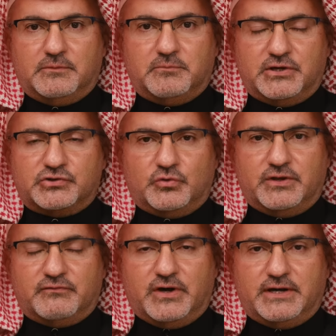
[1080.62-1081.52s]
Make sure
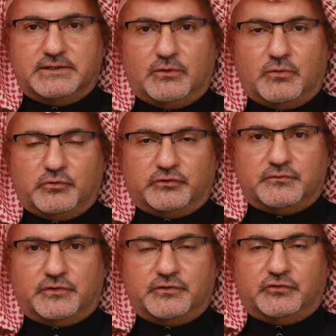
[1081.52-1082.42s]
you invite our
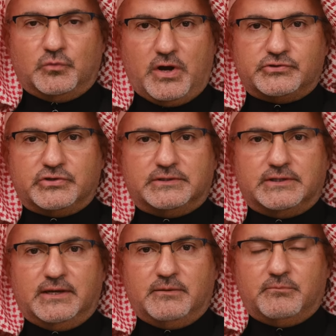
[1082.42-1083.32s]
Muslim friends to watch it.
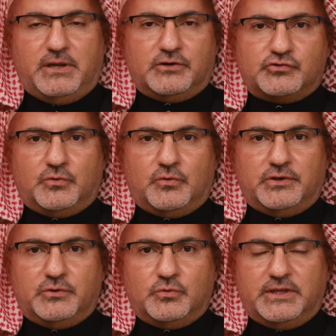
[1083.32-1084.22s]
Make sure
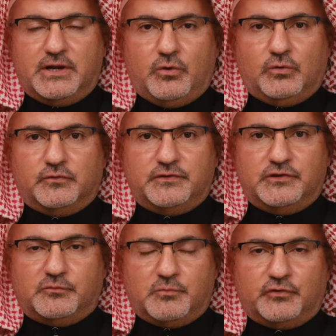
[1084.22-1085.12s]
you get a hold of
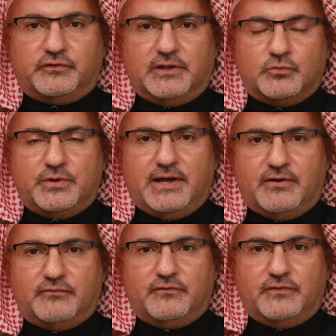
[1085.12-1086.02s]
these books that we
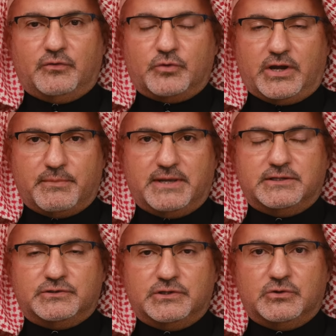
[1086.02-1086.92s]
have uh,
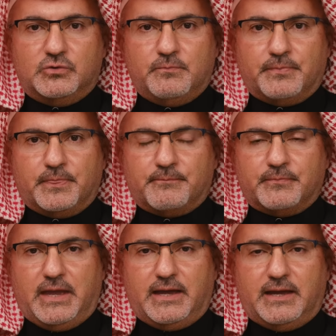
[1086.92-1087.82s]
recommended to you.
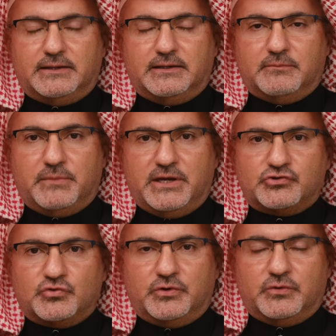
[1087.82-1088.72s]
And make
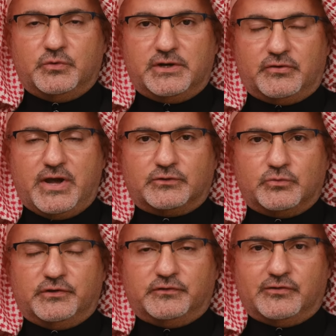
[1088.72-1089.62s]
sure you interact
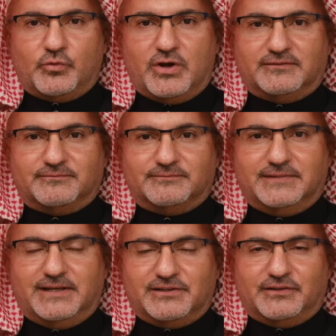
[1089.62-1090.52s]
with us as well.
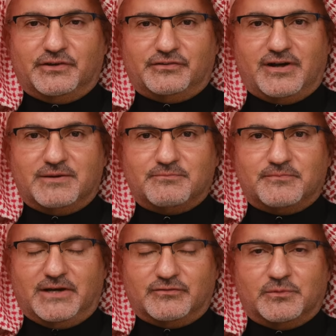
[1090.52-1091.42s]
Until next time,
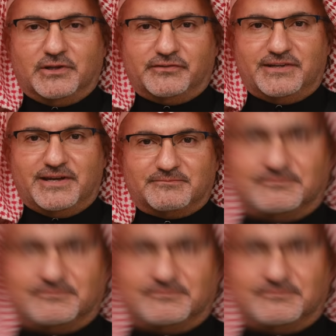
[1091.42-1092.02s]
have a blessed day.